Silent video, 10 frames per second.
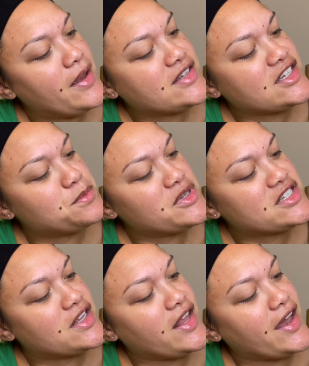It says Miss
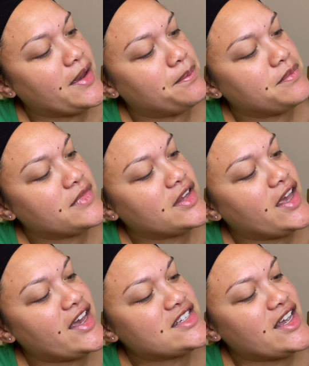Glam.
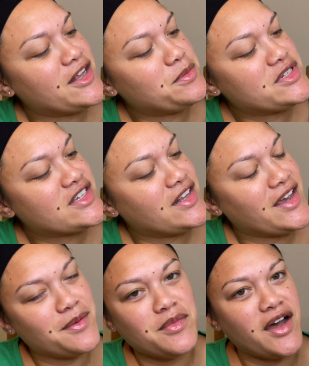
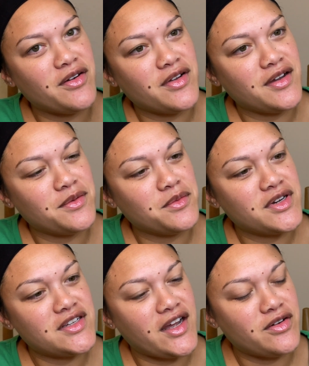Slmissglam. I
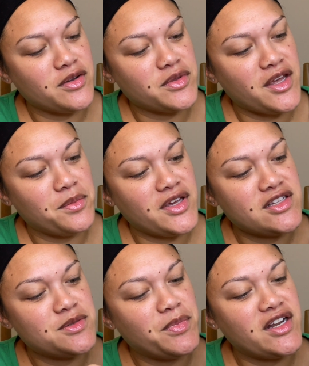don't know what that
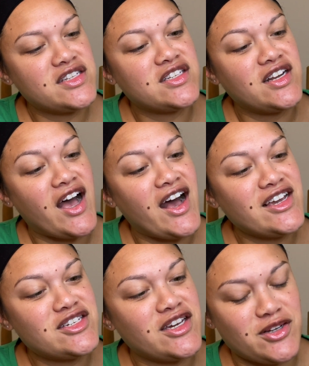means, but it's an
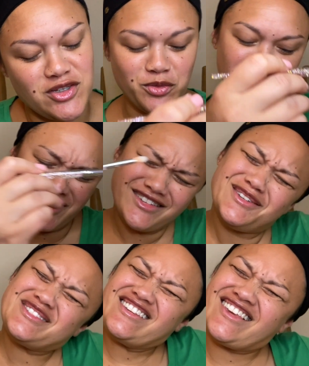eyeshadow. So we're gonna use it,